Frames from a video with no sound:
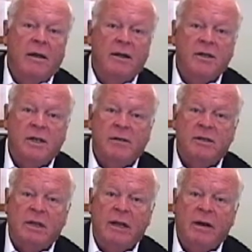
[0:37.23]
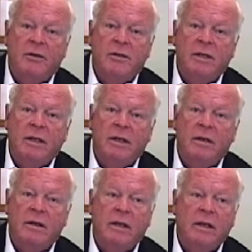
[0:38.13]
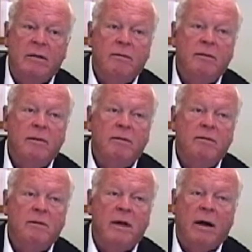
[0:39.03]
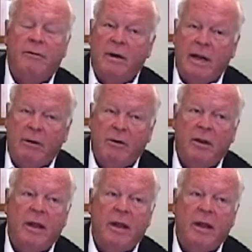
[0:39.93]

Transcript: This gives the lenders the comfort level